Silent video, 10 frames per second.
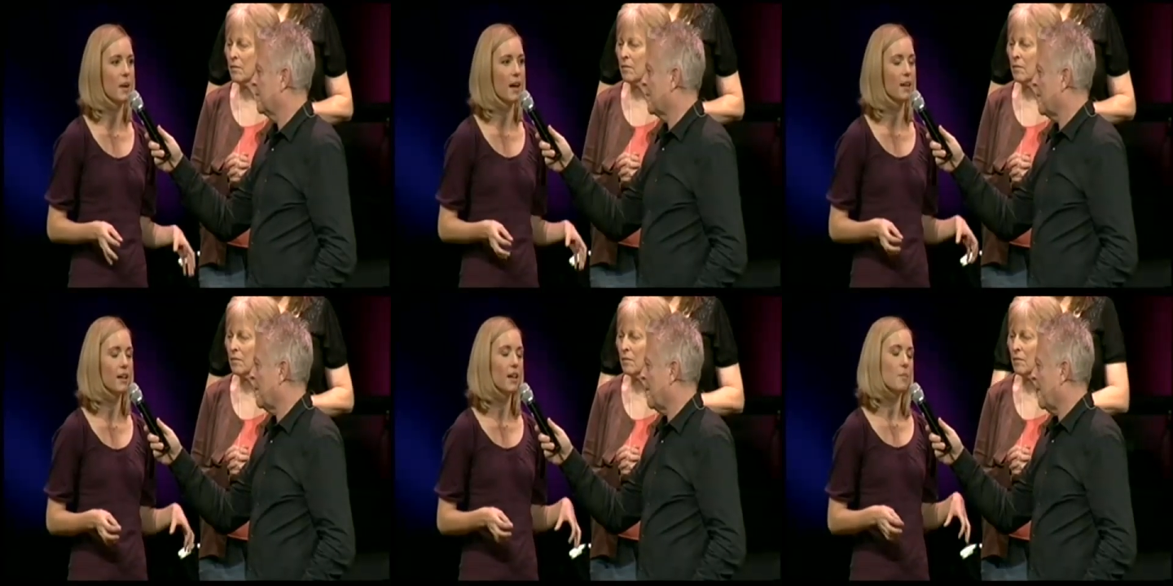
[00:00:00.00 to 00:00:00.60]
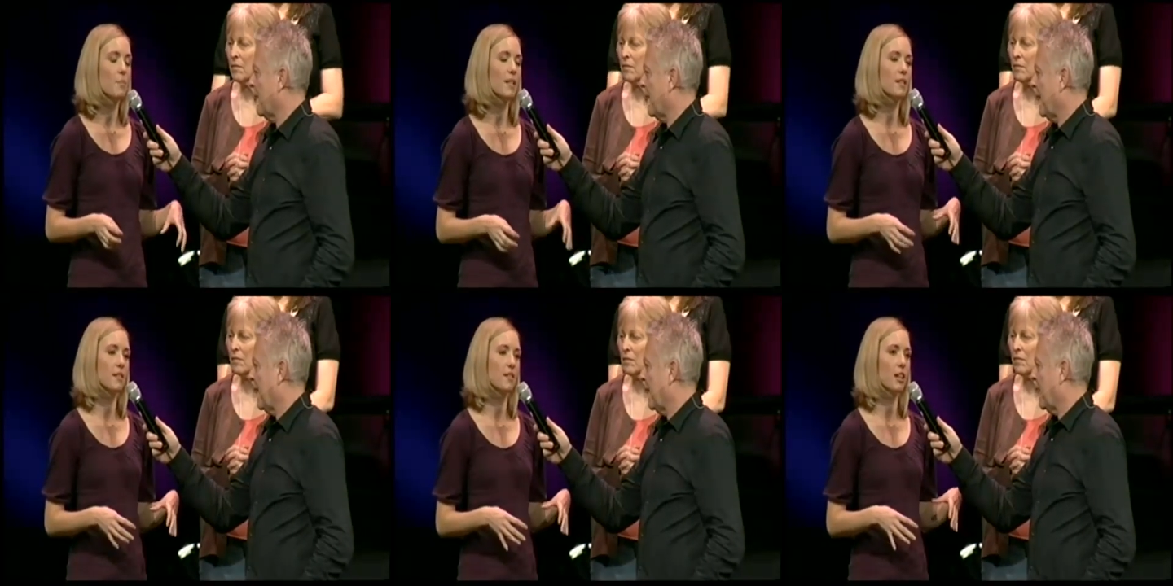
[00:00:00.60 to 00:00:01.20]
Speaker 1: But
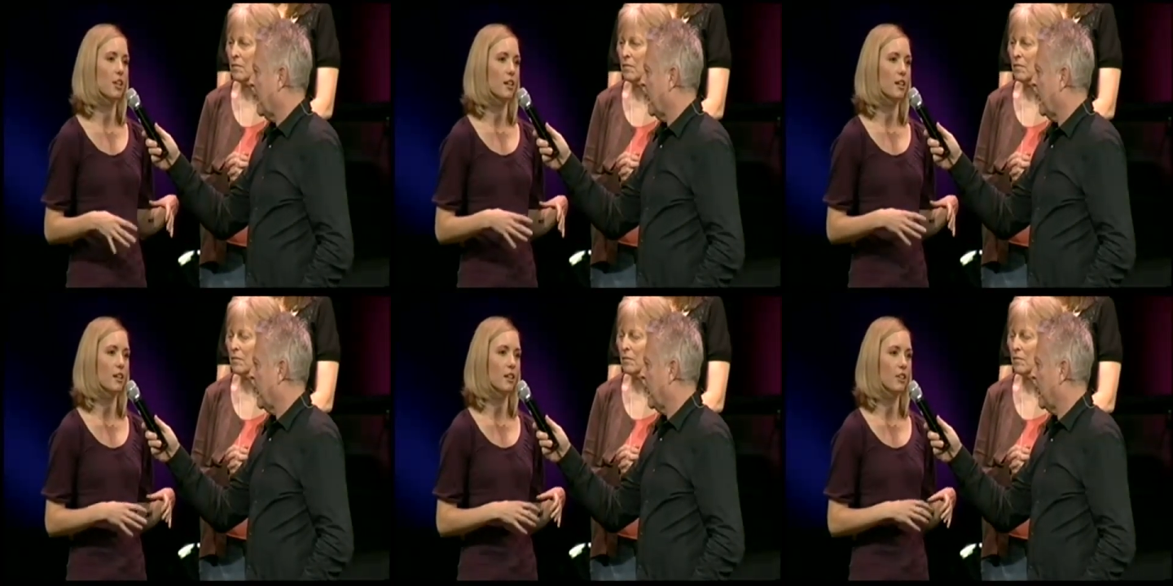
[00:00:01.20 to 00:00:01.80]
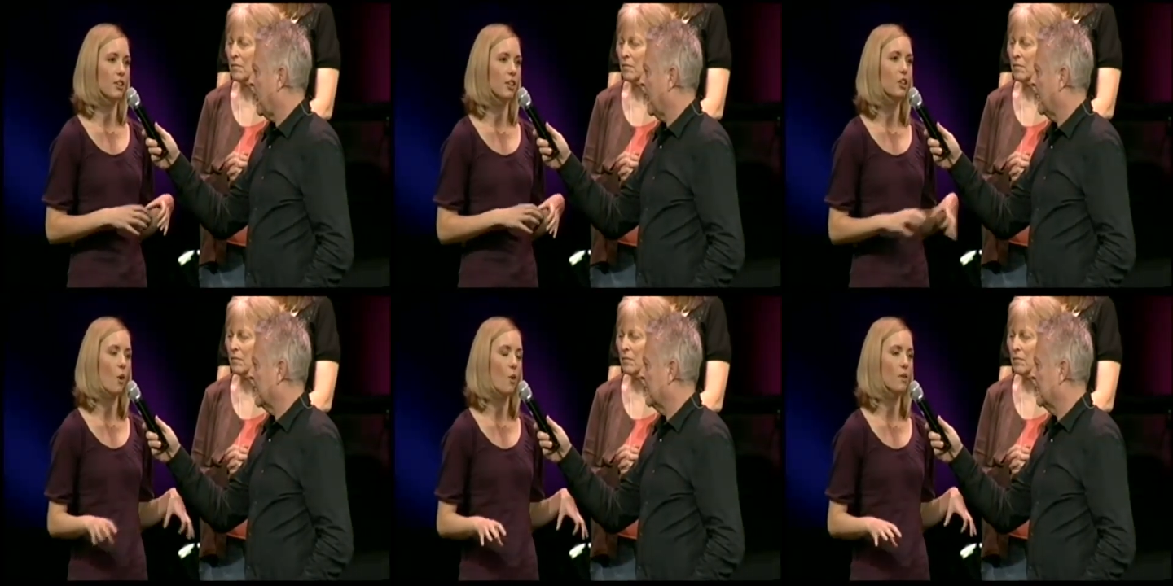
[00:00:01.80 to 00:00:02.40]
basically, your
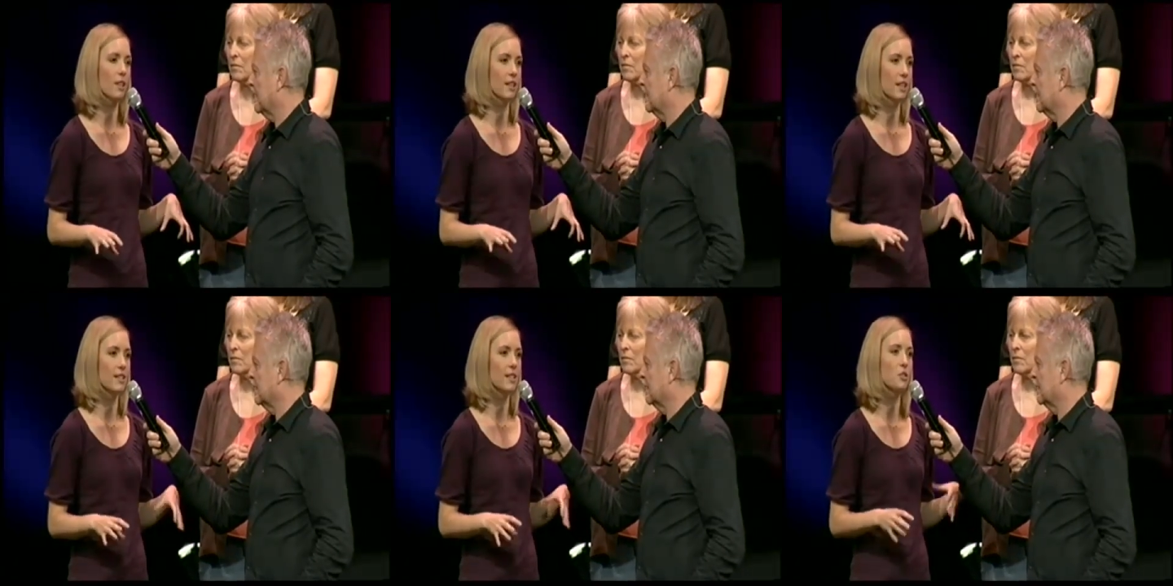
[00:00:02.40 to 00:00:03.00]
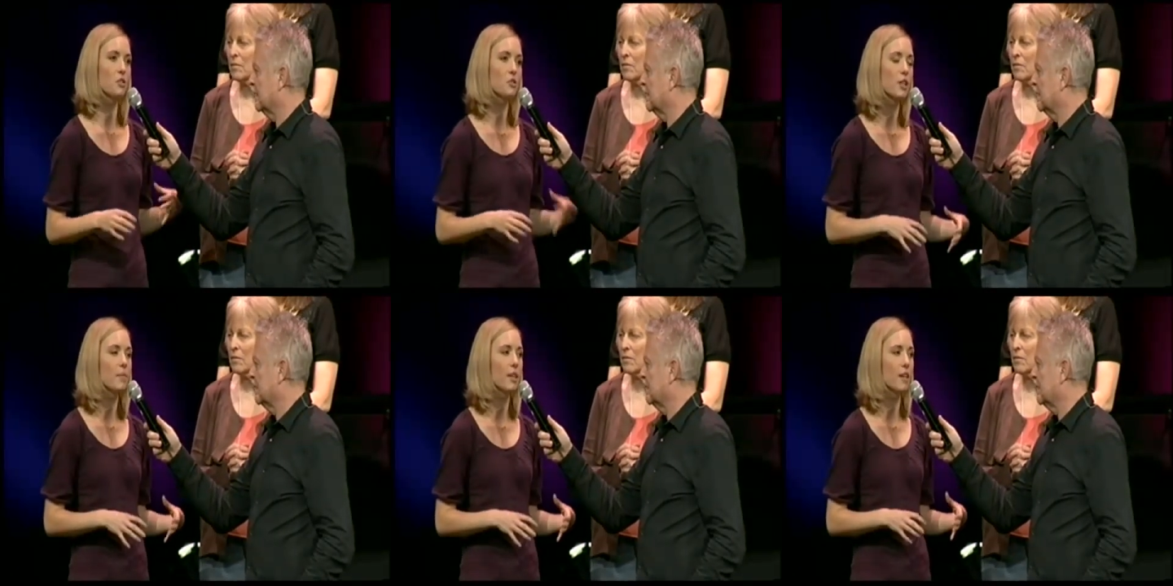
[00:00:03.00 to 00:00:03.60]
your colon gets
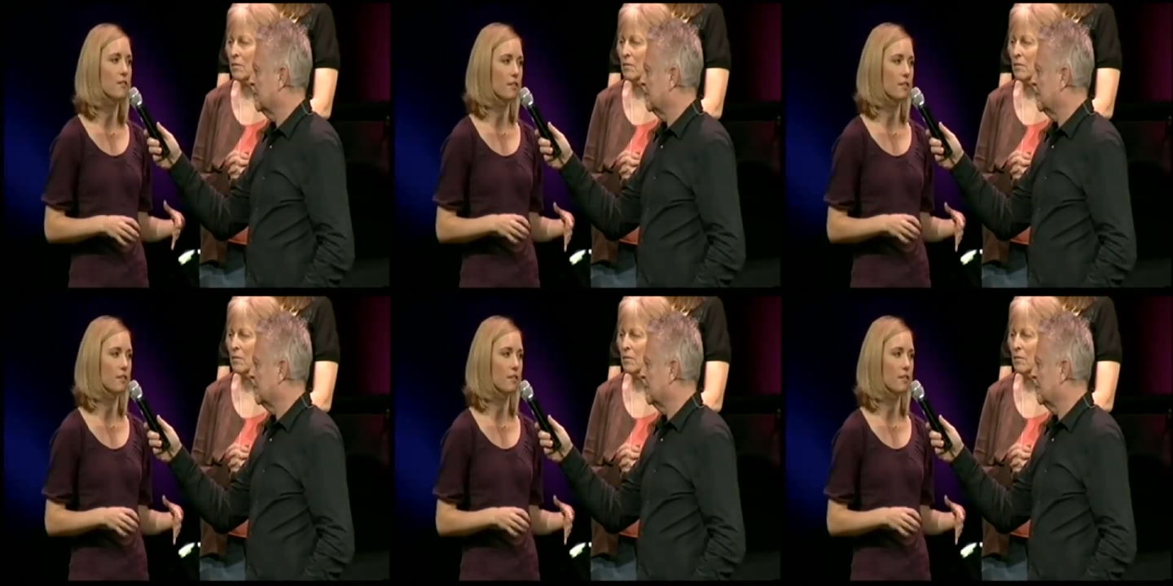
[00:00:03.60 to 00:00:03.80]
extremely